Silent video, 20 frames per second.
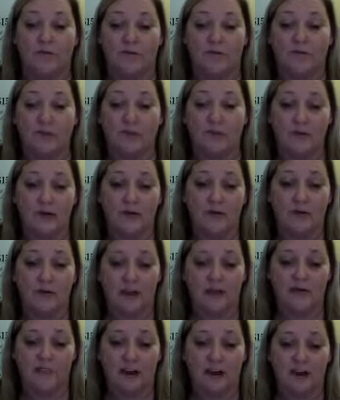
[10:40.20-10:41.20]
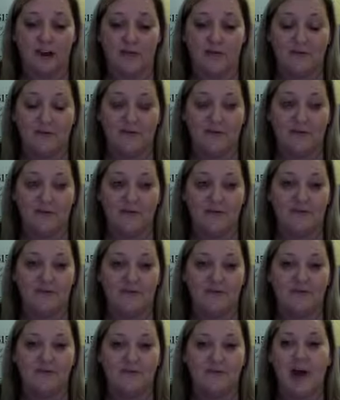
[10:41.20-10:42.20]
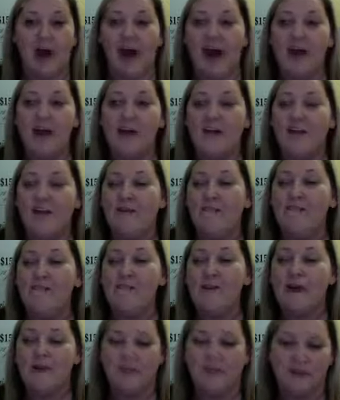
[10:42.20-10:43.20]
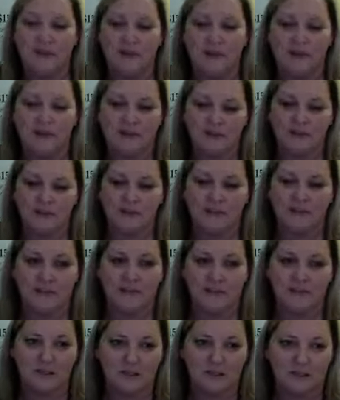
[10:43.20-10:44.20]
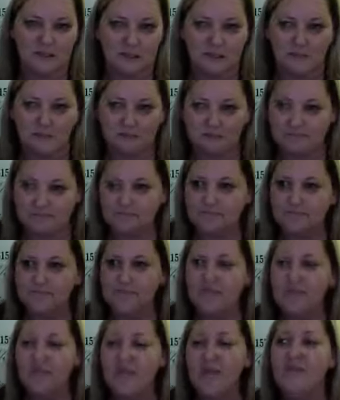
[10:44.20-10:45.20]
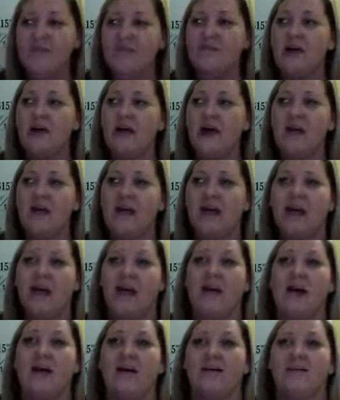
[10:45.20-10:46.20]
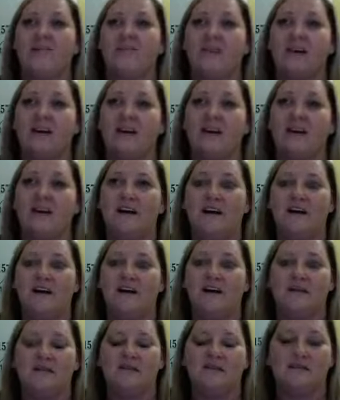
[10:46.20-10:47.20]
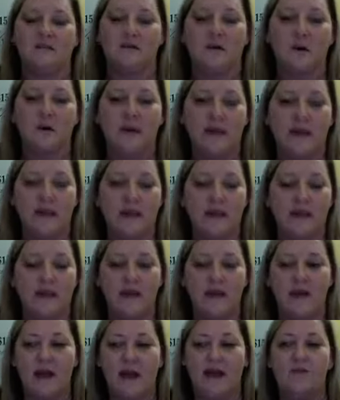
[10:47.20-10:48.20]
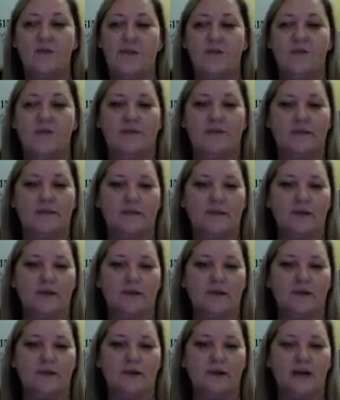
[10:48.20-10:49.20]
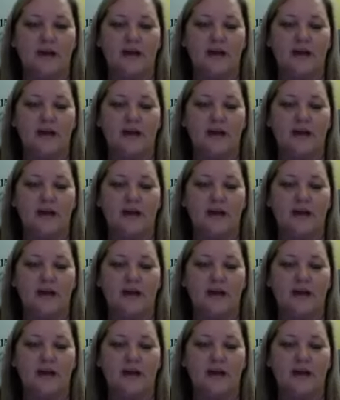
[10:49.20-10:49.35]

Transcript: first, I don't have time for excuses. I have met people in this industry that have I met one couple,